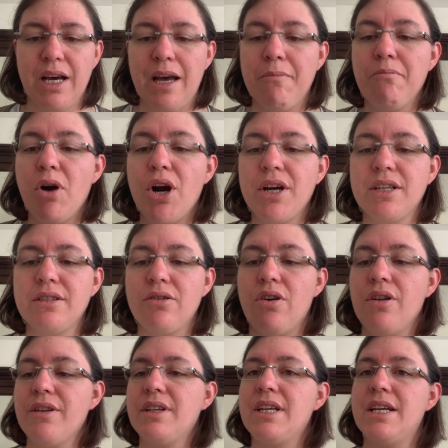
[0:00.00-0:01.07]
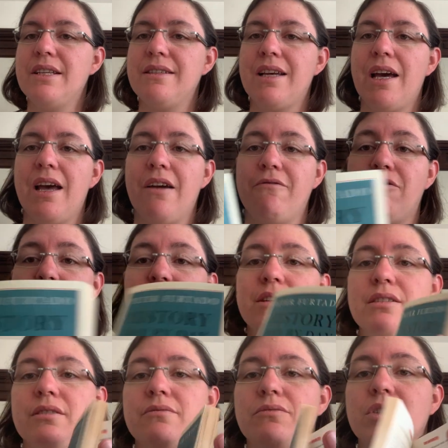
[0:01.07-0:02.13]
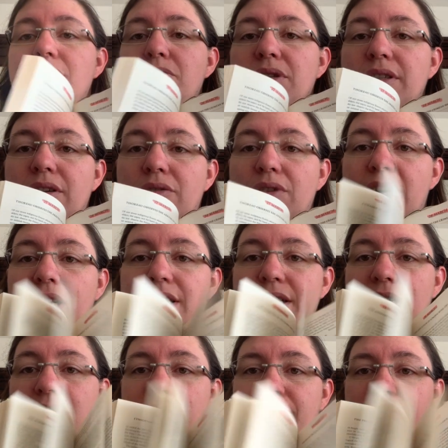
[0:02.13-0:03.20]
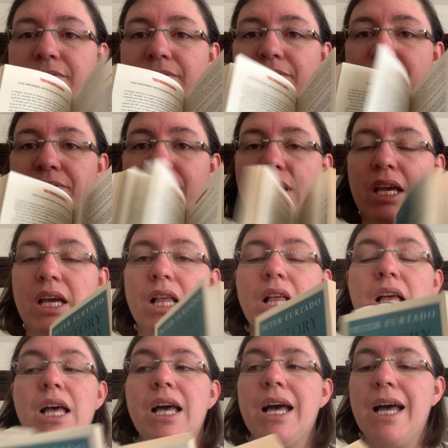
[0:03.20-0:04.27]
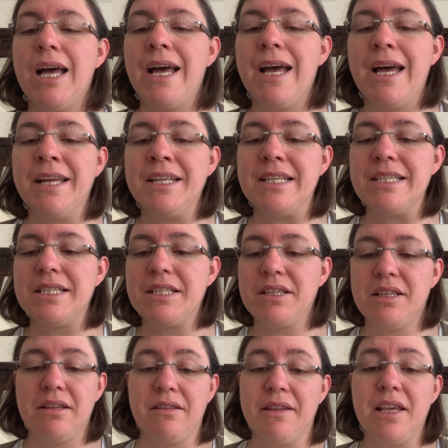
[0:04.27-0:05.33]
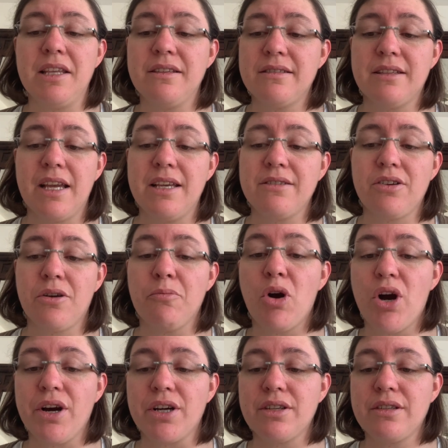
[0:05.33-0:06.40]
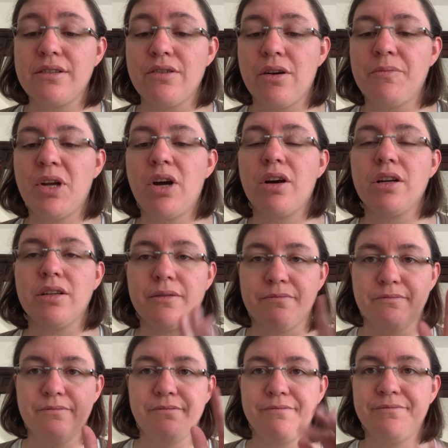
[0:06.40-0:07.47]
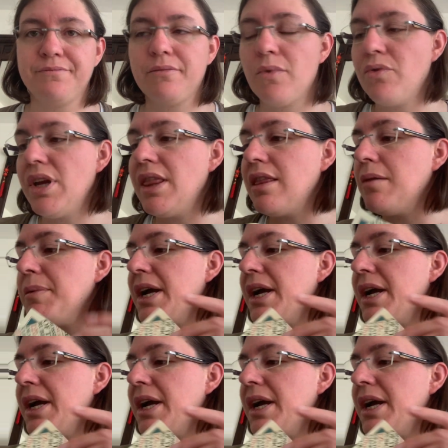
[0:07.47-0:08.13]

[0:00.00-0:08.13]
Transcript: I marked all the days I have read, which was a good idea. And these days are marked, so I'm not gonna read them